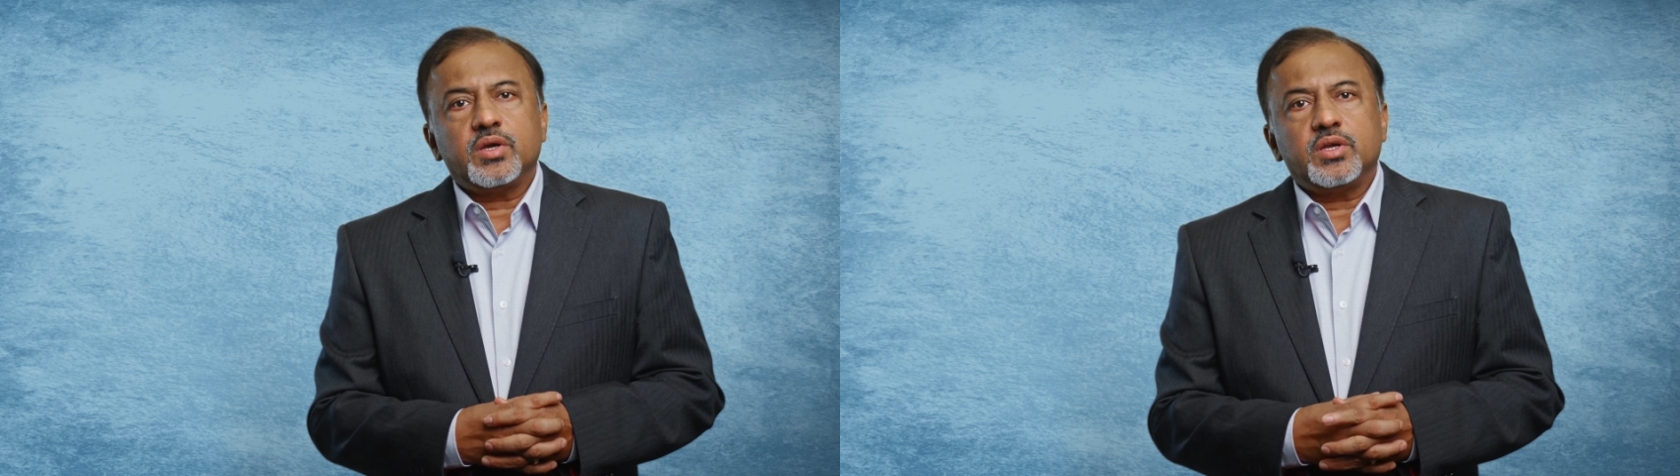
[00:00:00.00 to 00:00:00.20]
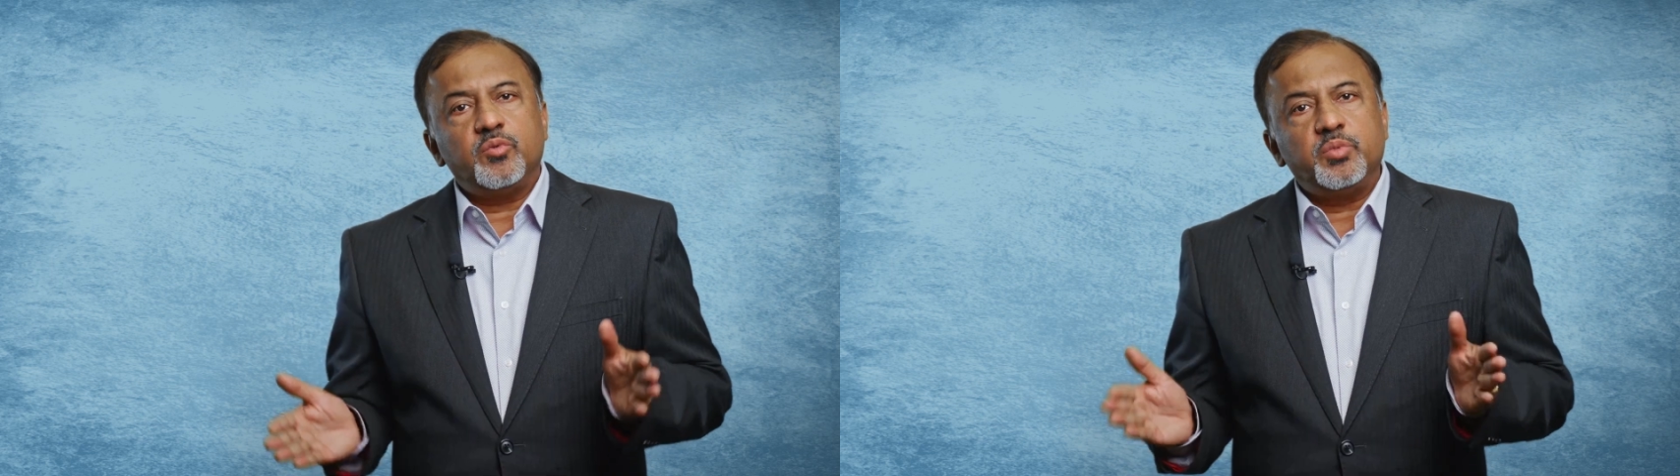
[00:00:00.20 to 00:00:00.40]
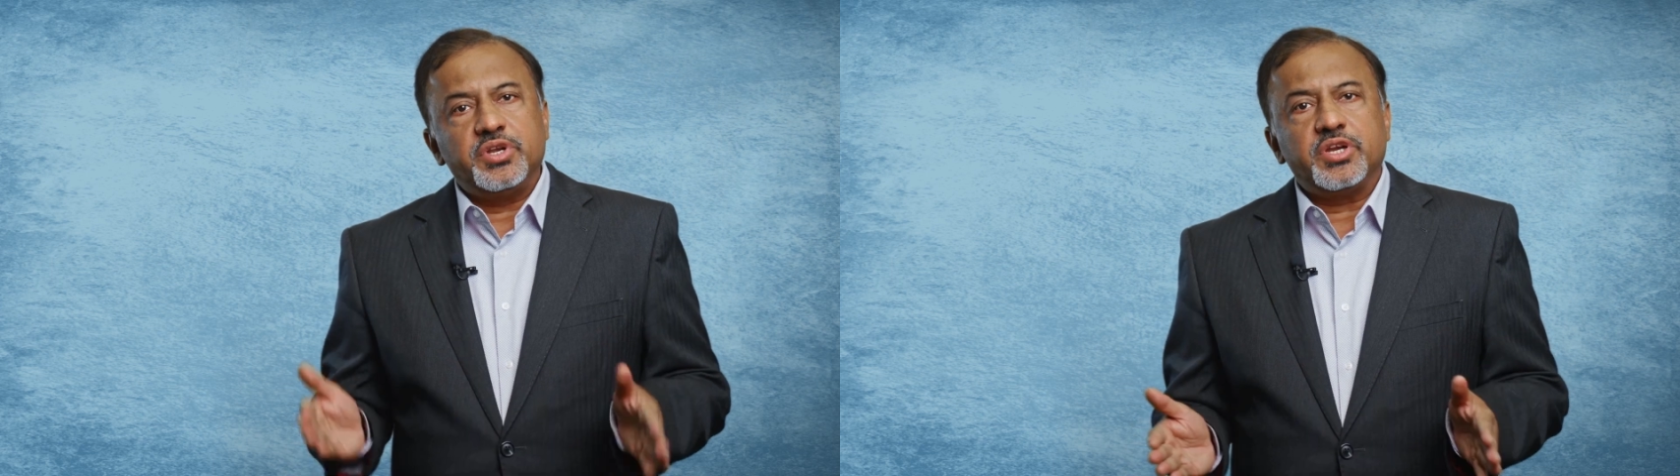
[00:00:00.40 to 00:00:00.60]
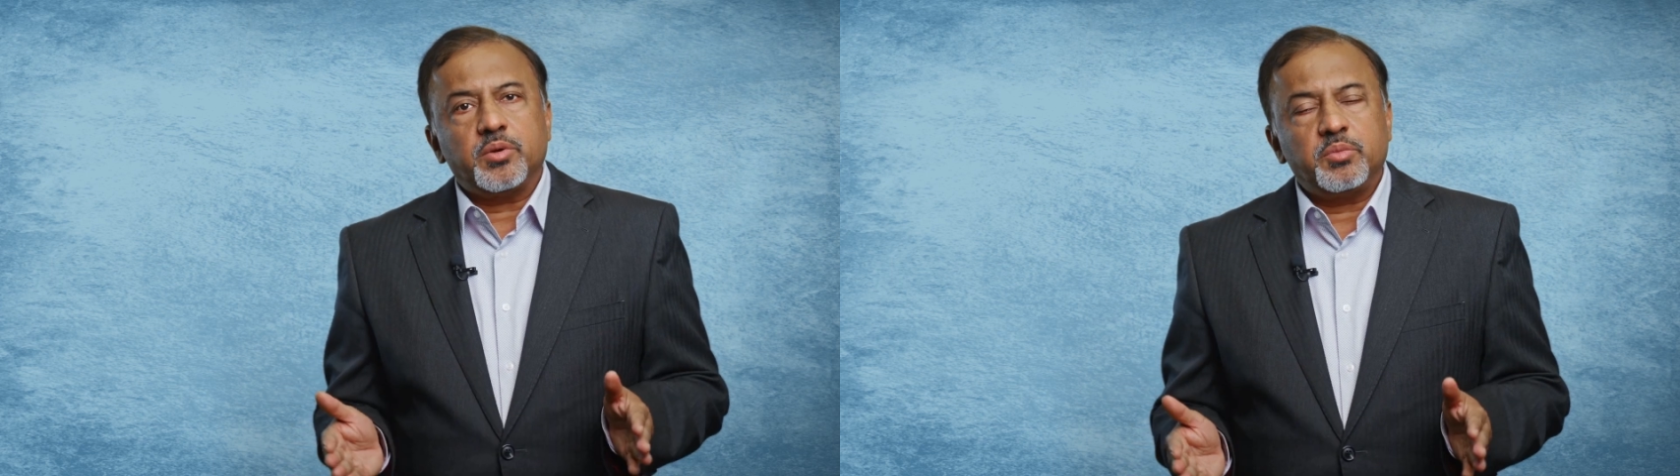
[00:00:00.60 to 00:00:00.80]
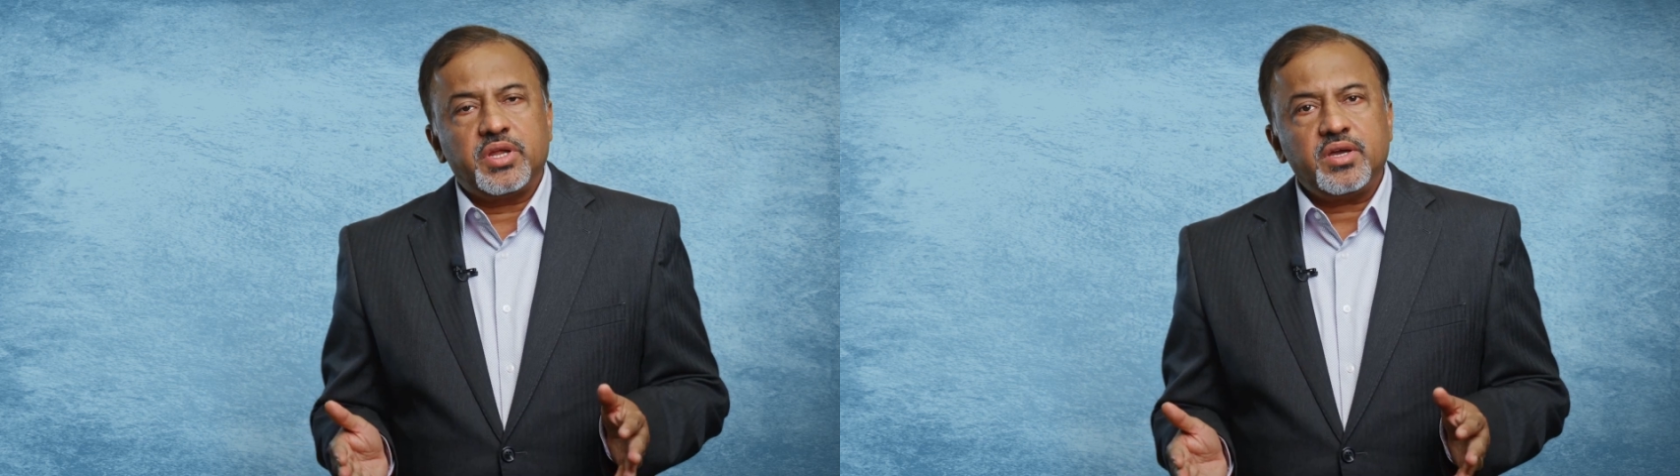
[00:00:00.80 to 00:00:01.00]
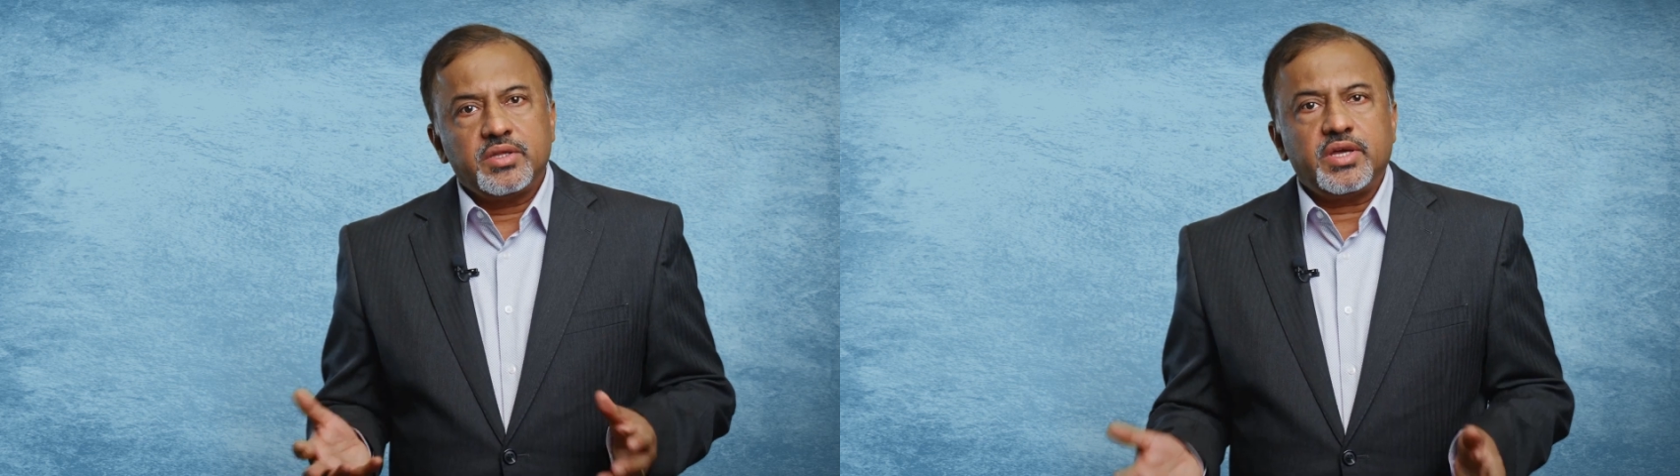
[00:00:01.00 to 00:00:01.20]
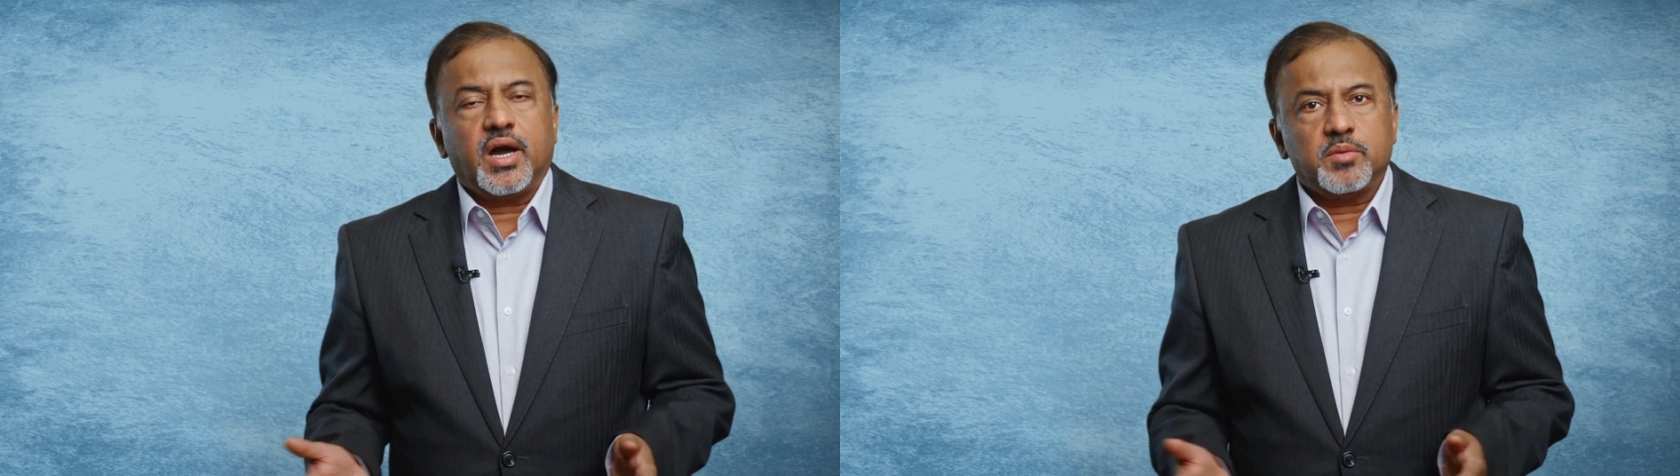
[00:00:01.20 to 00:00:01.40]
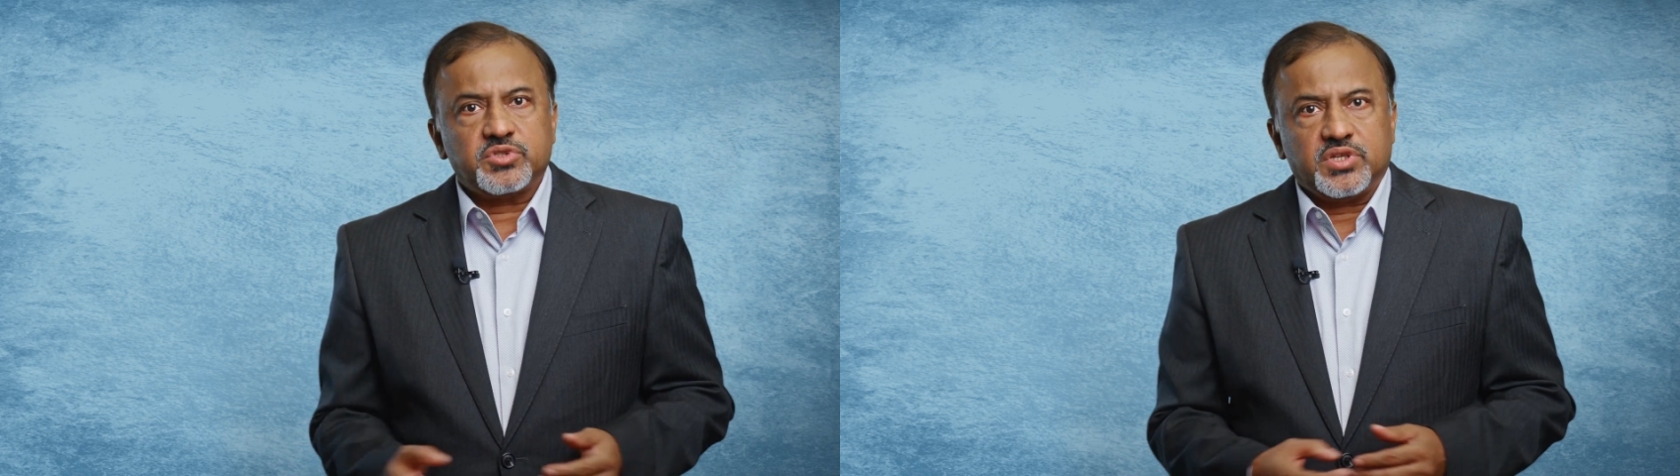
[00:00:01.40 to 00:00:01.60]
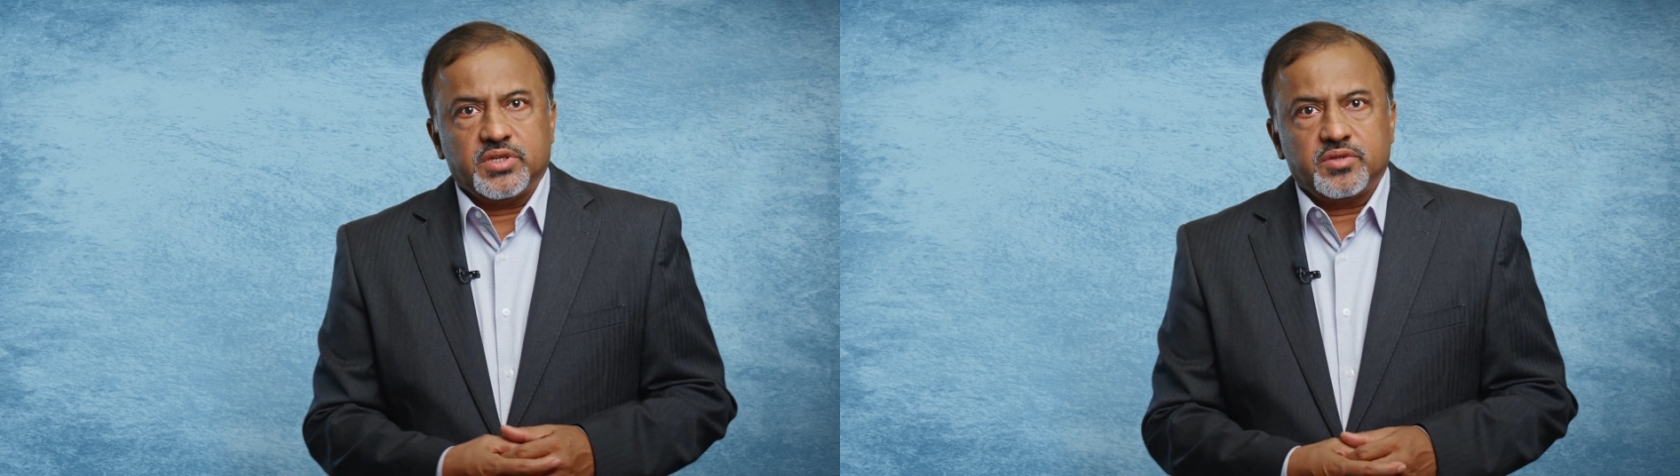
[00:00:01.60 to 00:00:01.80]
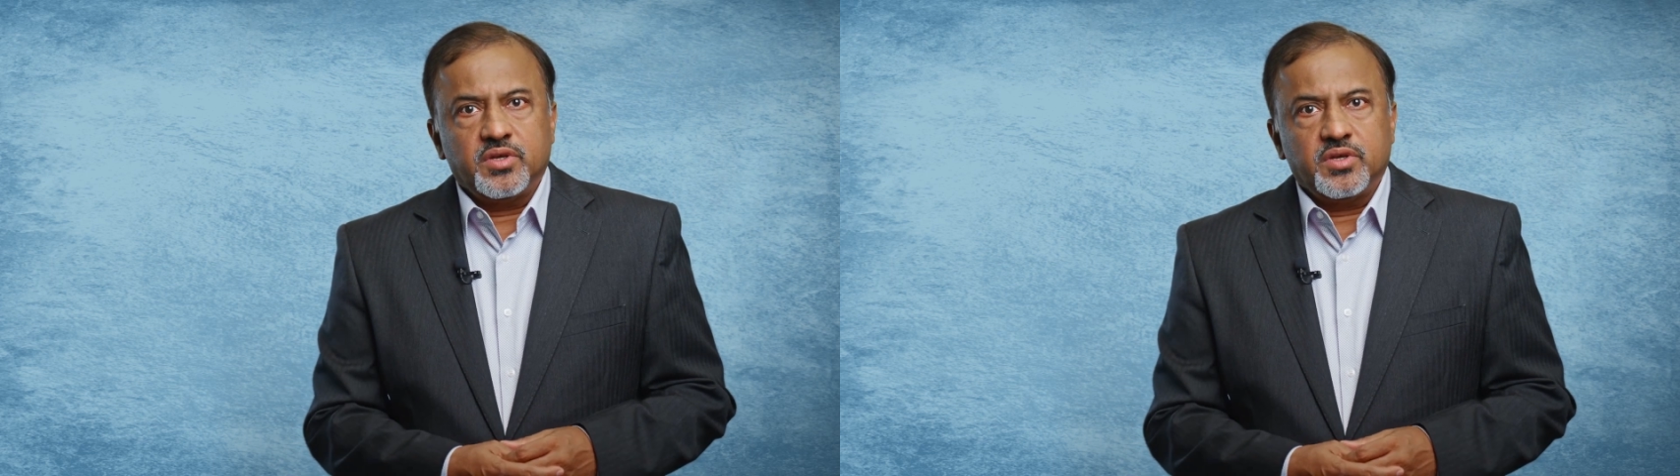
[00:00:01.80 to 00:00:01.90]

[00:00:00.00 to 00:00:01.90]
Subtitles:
would be determining the arm's length.